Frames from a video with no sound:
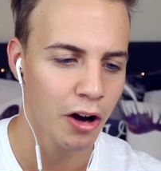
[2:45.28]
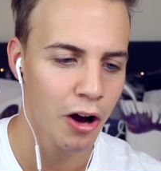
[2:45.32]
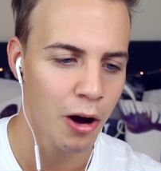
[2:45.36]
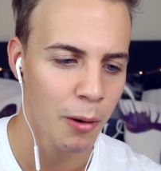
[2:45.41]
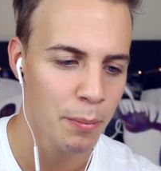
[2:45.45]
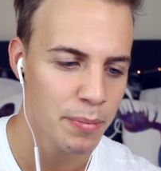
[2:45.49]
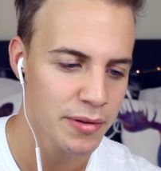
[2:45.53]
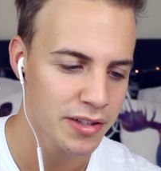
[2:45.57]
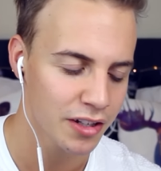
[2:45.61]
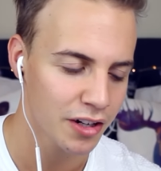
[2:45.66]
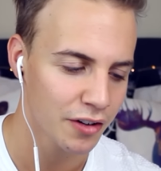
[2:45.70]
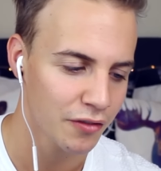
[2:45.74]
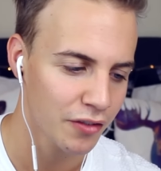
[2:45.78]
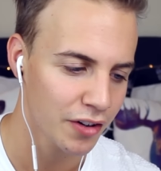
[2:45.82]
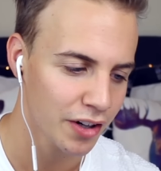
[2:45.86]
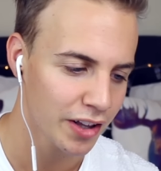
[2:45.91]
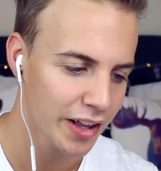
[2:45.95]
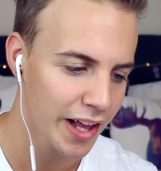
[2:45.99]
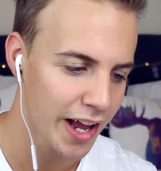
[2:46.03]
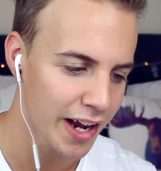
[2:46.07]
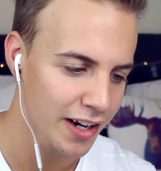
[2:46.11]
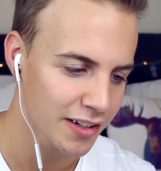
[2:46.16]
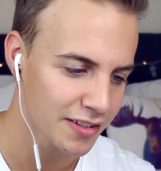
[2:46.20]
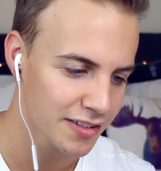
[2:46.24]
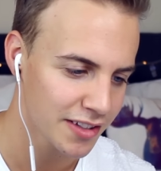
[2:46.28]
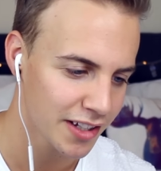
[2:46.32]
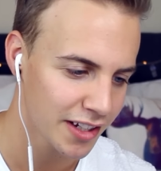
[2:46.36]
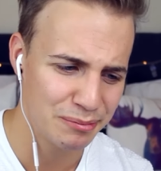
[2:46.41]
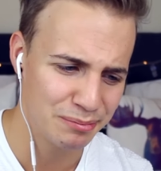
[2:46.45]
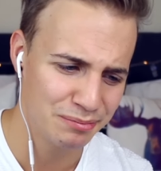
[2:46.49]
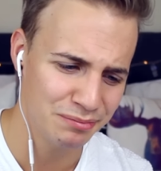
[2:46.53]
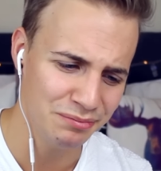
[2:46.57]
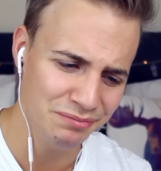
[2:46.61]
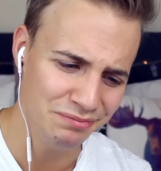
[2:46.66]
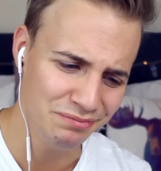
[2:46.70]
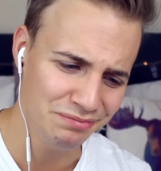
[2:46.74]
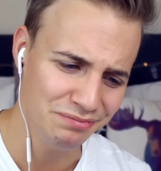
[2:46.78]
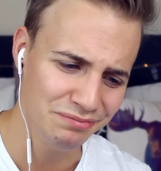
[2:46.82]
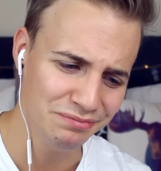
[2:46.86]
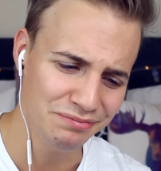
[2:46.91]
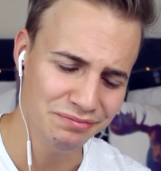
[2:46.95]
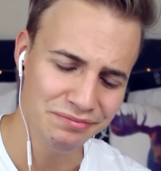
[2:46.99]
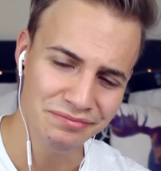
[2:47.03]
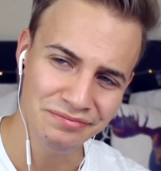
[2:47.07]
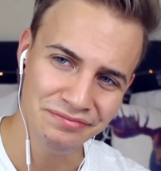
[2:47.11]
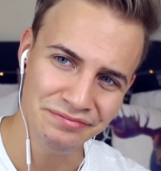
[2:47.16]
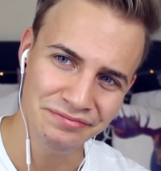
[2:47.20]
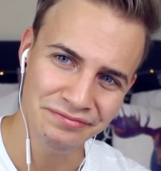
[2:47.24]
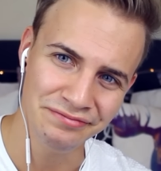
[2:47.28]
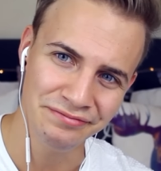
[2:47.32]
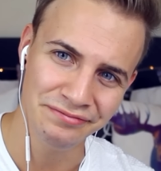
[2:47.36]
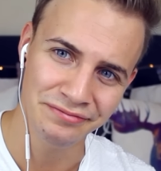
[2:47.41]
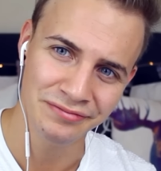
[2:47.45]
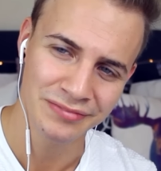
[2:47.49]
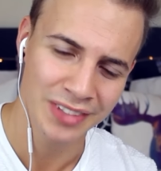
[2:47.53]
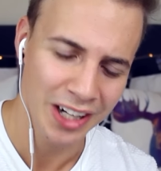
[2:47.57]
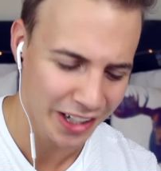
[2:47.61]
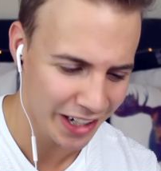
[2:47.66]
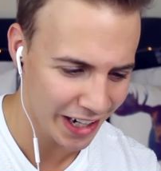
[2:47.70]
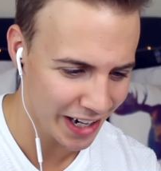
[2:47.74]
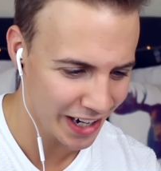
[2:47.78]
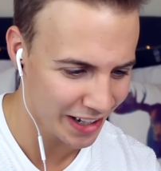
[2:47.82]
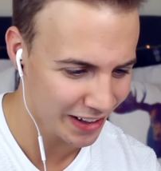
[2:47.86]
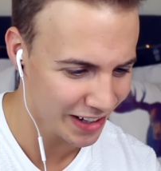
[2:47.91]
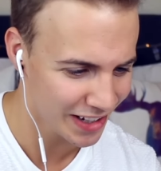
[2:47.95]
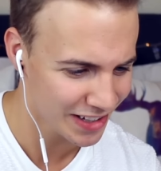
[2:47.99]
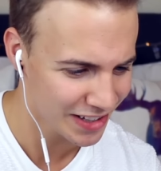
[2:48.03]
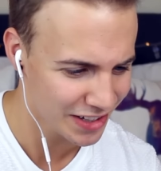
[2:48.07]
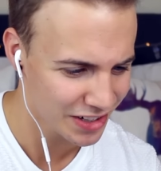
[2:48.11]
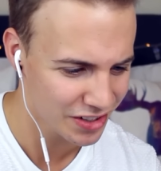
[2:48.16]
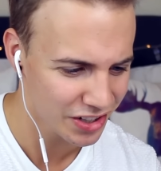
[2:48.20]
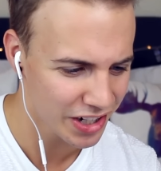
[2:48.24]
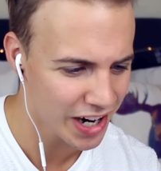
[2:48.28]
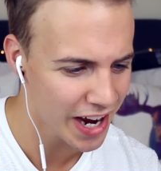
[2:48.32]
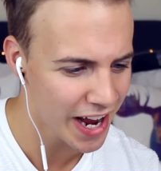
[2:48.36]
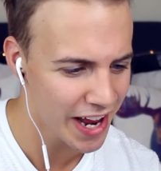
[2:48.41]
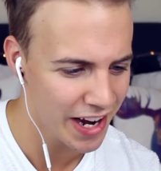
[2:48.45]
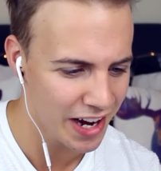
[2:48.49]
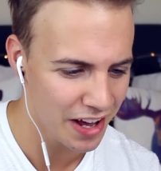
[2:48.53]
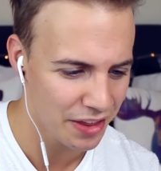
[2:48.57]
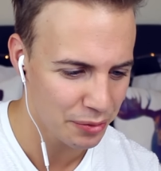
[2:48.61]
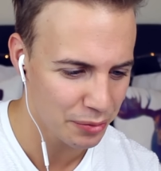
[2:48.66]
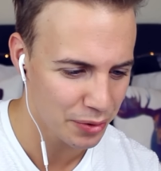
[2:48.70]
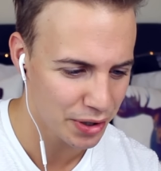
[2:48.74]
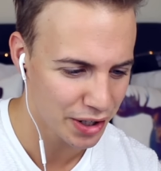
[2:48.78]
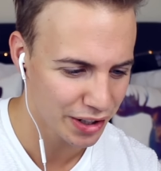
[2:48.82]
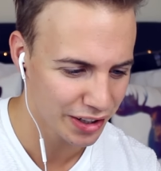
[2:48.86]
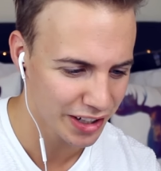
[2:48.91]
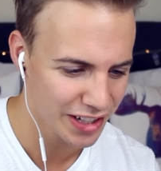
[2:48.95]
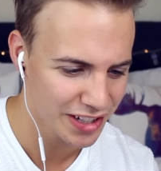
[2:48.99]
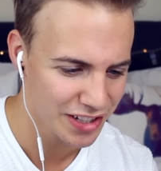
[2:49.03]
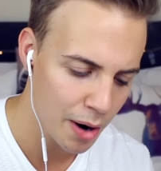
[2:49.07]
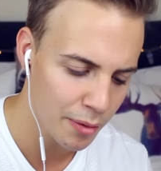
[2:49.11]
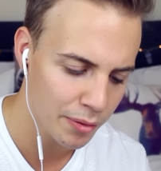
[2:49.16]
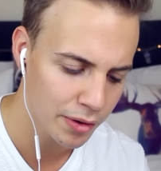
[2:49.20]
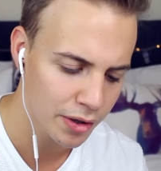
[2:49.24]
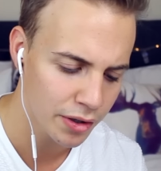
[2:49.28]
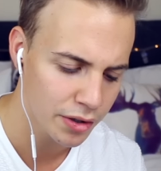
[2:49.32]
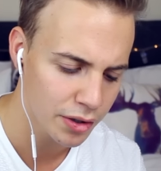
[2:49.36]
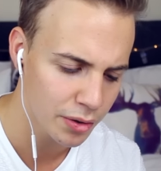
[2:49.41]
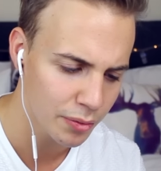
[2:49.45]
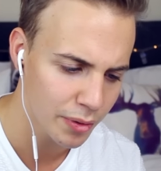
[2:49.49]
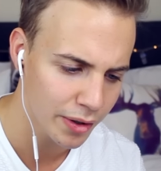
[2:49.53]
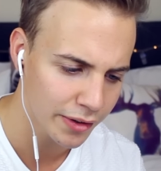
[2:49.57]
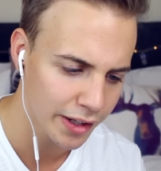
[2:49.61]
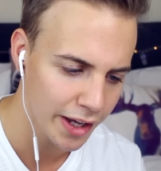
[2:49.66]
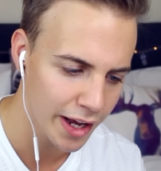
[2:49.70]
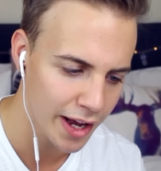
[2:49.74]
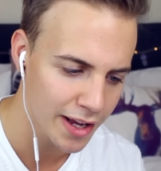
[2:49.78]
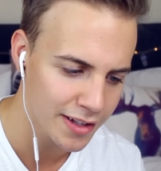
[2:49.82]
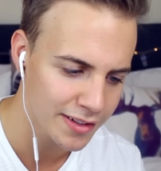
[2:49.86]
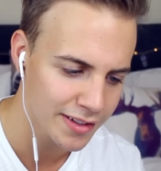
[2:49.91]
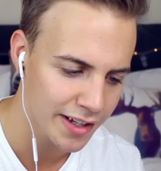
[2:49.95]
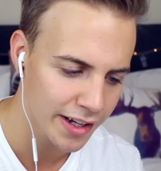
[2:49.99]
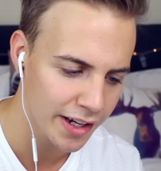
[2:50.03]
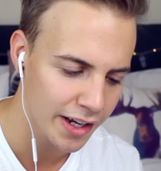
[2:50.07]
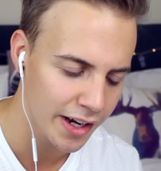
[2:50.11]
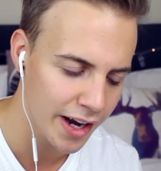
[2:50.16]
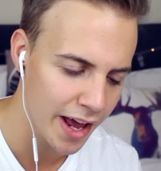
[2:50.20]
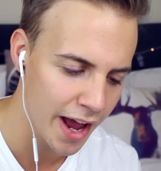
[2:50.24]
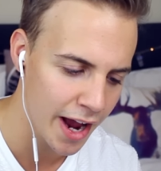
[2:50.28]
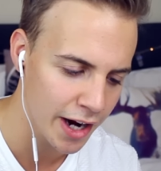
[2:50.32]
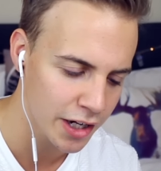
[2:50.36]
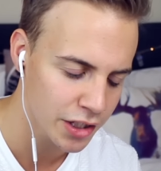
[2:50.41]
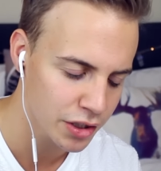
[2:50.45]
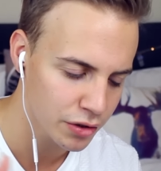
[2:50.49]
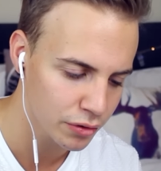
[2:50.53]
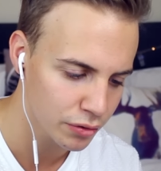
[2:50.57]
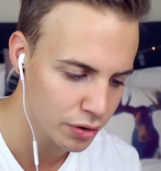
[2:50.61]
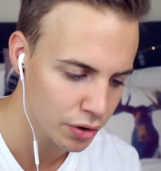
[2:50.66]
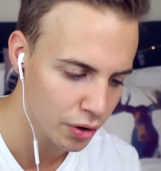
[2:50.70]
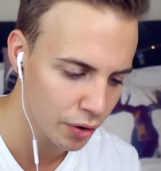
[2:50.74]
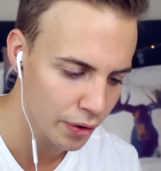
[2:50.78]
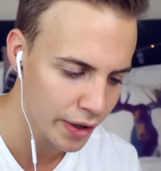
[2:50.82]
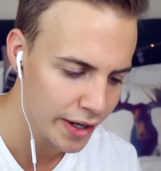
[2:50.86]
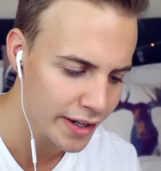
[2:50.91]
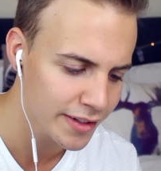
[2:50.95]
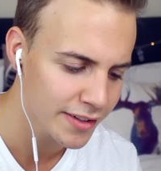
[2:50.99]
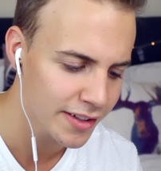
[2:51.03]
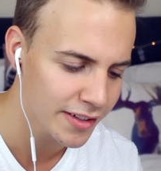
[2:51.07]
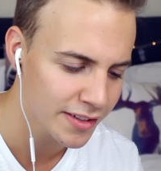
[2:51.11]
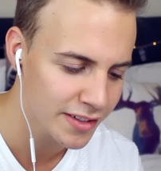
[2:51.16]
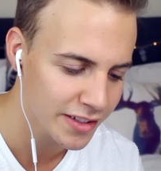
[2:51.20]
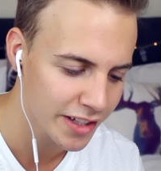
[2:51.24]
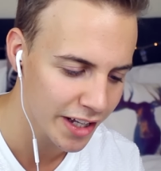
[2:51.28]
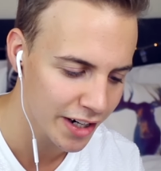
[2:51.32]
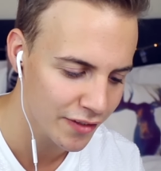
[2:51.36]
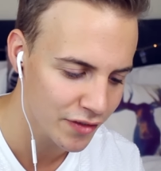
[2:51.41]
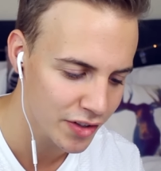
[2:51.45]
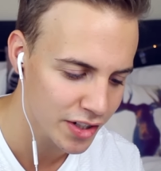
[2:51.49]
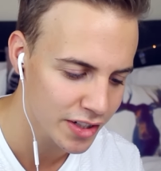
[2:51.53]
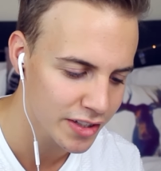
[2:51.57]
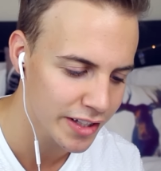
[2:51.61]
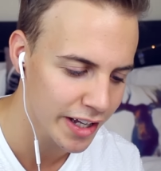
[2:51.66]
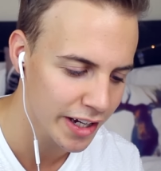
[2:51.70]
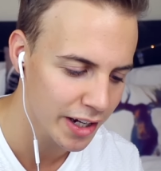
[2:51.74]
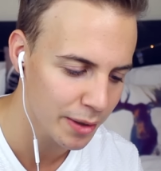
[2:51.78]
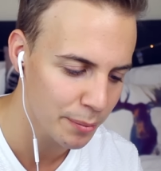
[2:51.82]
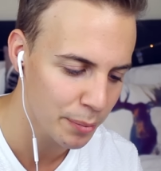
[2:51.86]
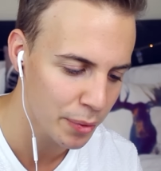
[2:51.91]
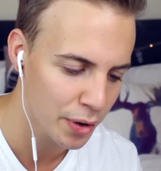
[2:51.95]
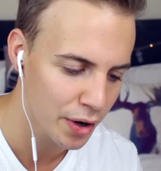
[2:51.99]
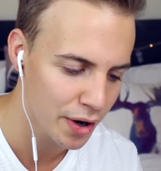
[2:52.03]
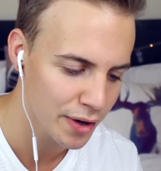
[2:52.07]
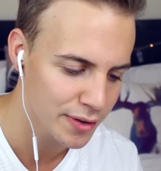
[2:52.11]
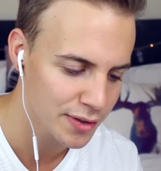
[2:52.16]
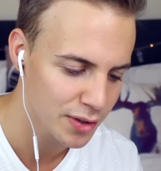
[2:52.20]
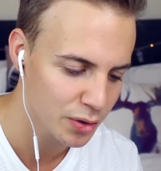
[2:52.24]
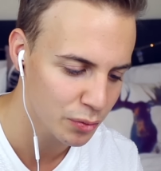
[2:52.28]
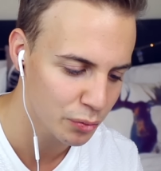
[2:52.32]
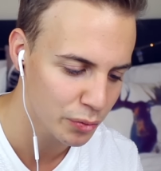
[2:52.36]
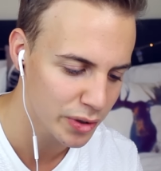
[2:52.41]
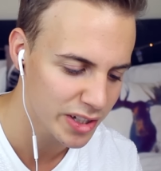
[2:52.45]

opposite of relaxing. Okay, let's try another one. I want to do one that has like an actual noise instead of just like a person